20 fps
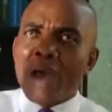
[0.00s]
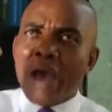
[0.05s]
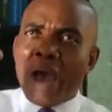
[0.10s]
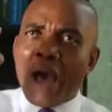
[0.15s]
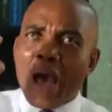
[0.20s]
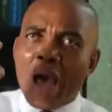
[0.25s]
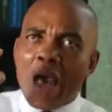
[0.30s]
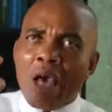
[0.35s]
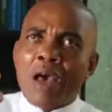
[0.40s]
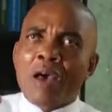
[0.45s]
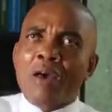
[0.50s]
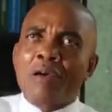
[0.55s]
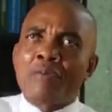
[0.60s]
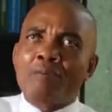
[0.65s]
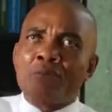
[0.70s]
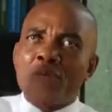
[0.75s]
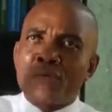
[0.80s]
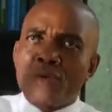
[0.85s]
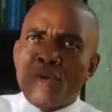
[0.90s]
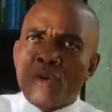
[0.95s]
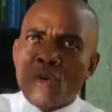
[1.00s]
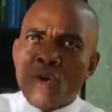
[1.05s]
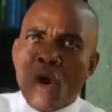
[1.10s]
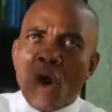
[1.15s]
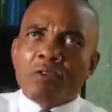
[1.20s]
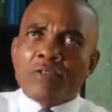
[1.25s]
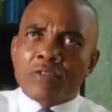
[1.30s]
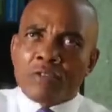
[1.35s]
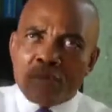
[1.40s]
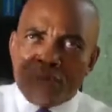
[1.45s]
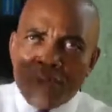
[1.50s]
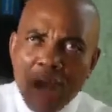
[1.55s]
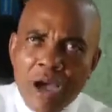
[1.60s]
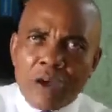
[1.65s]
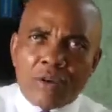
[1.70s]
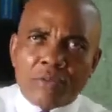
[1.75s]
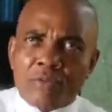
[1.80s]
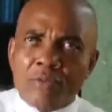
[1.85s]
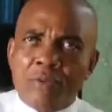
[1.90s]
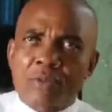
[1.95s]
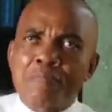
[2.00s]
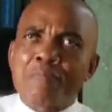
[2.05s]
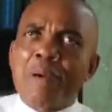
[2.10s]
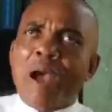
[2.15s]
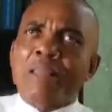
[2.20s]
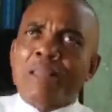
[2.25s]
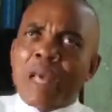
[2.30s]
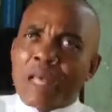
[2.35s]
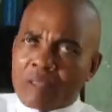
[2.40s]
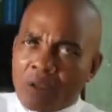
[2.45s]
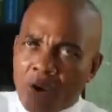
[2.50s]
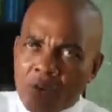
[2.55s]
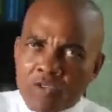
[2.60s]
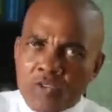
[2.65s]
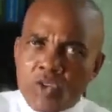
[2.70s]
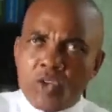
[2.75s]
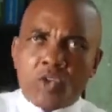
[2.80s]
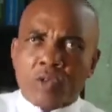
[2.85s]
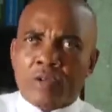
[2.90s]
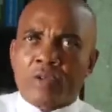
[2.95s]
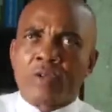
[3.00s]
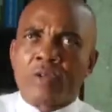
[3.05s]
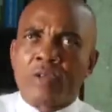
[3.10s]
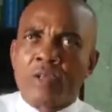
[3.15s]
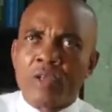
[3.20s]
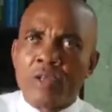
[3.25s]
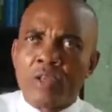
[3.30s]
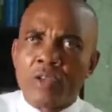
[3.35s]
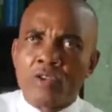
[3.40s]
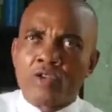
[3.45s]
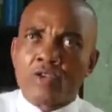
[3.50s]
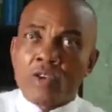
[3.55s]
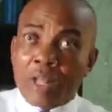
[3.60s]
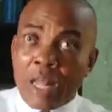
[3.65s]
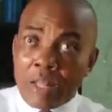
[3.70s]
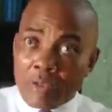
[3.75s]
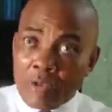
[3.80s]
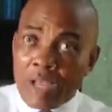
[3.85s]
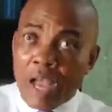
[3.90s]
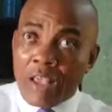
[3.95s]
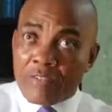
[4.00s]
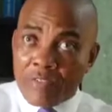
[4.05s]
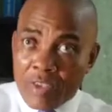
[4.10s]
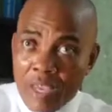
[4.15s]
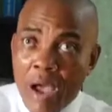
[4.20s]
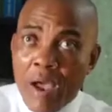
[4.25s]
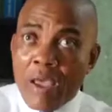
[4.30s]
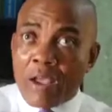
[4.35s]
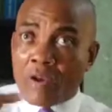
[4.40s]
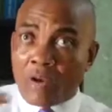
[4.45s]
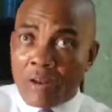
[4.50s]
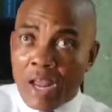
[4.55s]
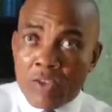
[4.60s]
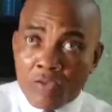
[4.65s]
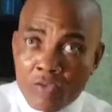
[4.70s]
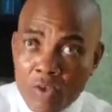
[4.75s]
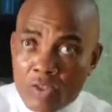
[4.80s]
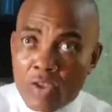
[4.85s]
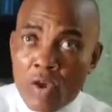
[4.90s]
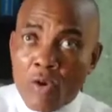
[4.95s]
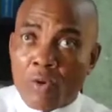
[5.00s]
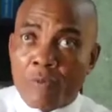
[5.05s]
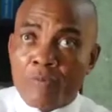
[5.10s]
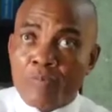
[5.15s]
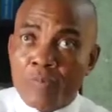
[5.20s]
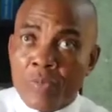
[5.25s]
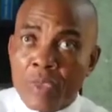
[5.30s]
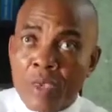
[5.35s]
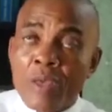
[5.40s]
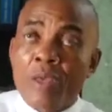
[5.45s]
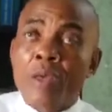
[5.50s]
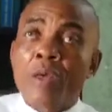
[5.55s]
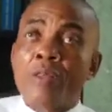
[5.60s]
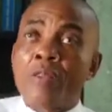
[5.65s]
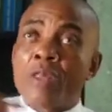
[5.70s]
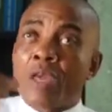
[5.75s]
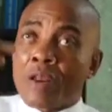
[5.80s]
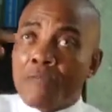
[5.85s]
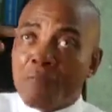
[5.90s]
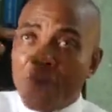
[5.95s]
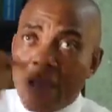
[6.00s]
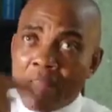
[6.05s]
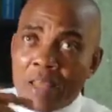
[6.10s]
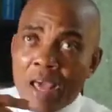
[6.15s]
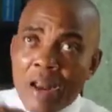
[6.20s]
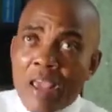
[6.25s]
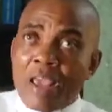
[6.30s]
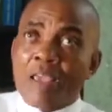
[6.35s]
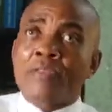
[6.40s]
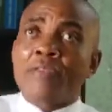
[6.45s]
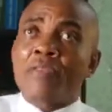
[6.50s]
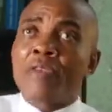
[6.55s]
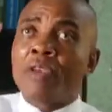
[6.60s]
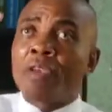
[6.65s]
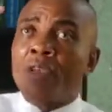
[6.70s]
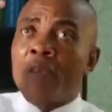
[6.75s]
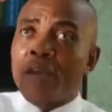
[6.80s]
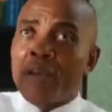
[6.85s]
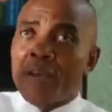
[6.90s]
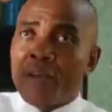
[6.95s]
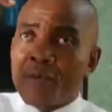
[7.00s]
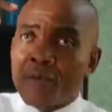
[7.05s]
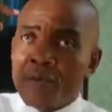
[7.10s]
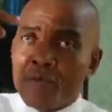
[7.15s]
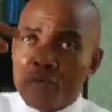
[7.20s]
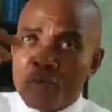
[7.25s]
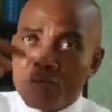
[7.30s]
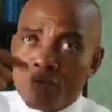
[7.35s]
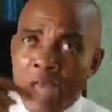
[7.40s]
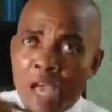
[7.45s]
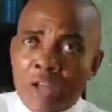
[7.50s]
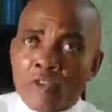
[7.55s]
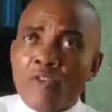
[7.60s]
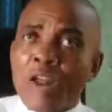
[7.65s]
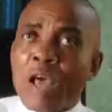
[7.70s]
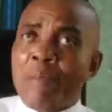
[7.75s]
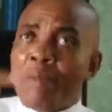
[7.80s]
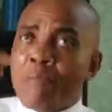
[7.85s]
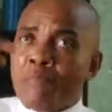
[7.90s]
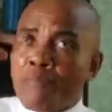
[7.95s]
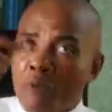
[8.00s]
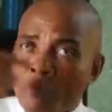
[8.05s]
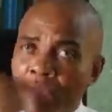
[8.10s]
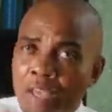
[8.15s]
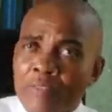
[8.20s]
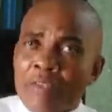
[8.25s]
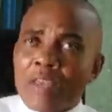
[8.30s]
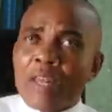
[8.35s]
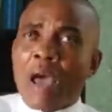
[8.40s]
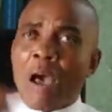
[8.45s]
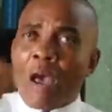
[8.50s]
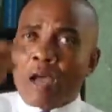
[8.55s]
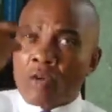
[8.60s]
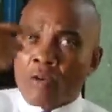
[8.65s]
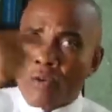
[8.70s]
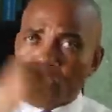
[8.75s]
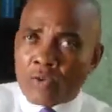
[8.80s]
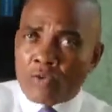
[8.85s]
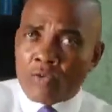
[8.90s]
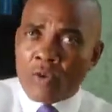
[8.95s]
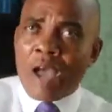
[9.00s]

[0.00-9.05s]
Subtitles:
are locked down by that constitution so that you can see how it connects with you. The refineries that should have been processing our crude,